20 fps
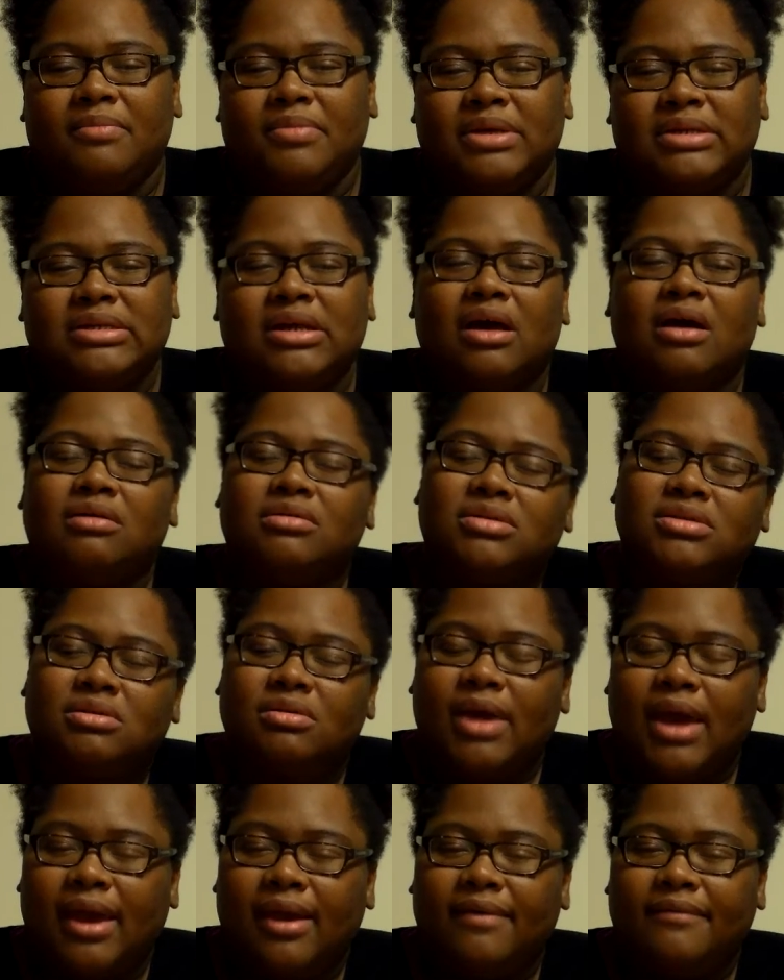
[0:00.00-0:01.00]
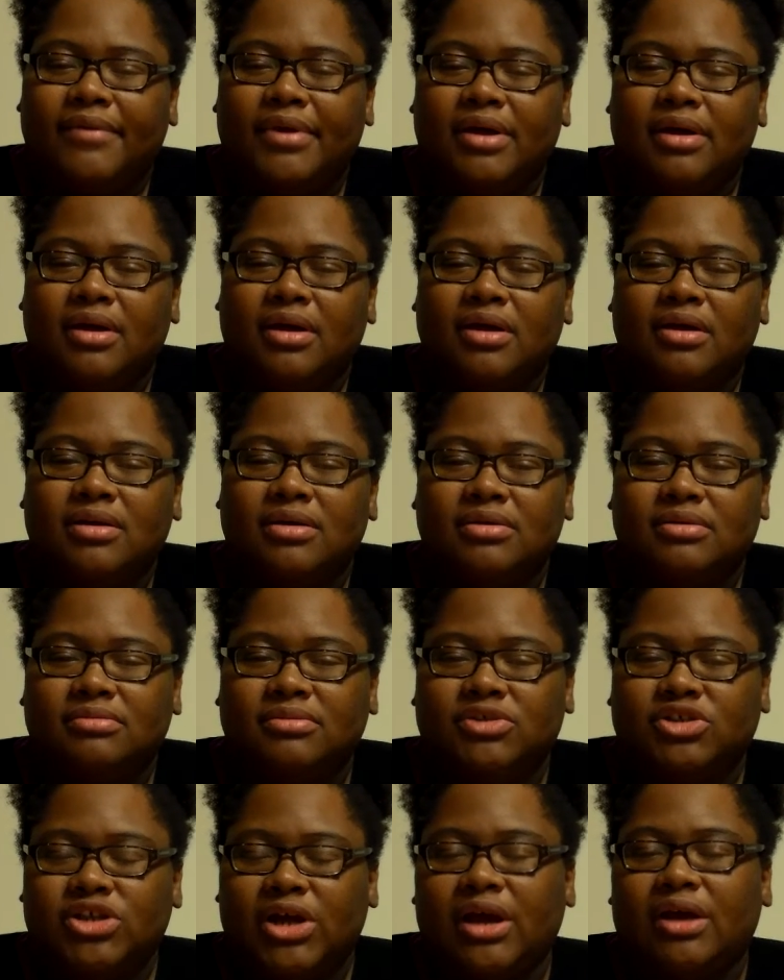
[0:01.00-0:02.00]
Because I also have a
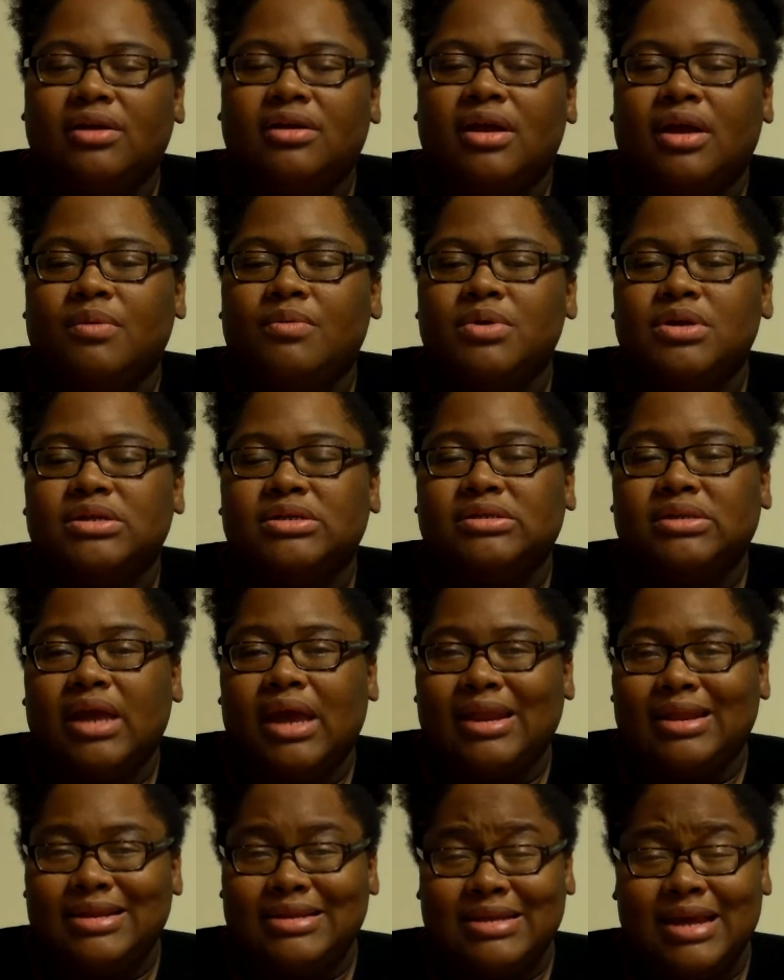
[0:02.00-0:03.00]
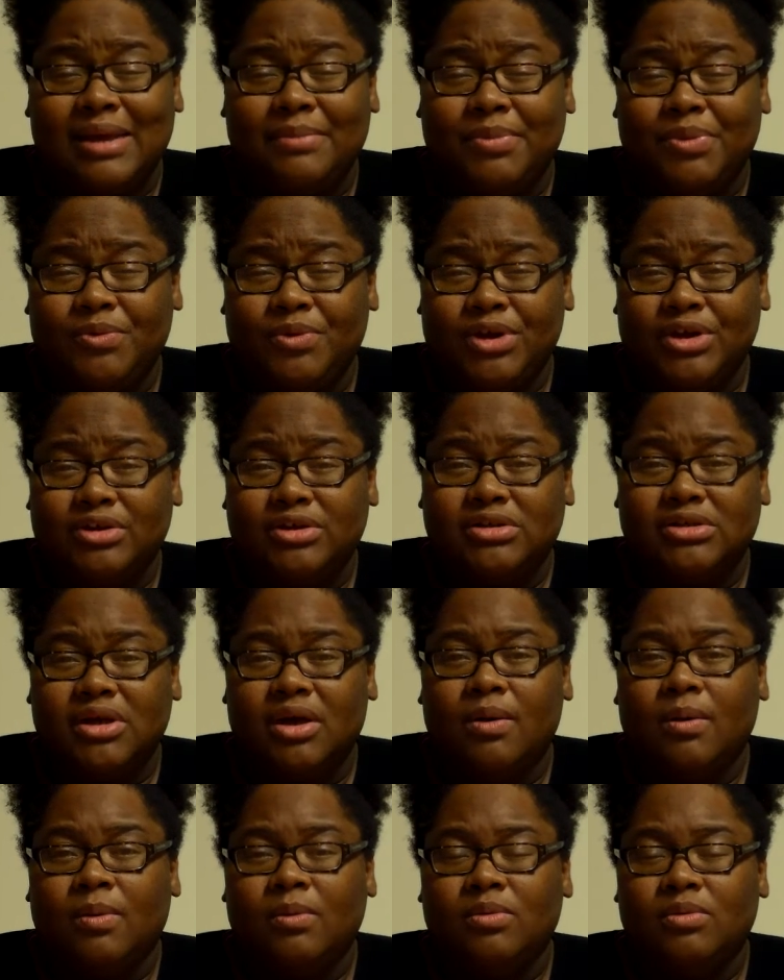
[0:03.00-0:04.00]
child that was at the time 3 years
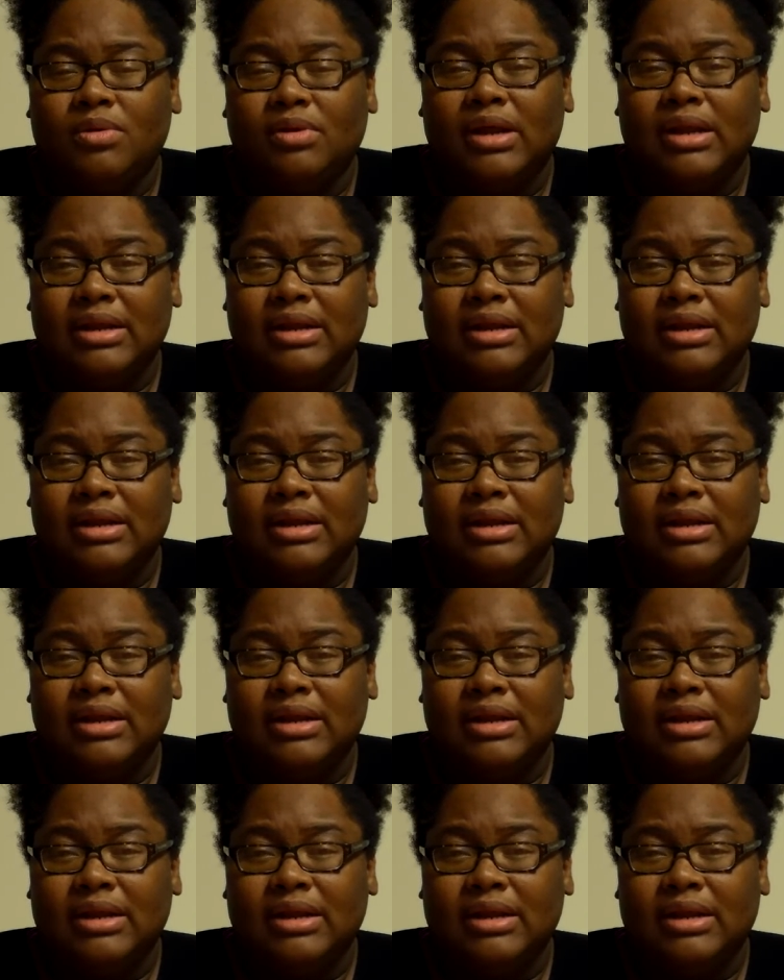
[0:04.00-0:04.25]
old,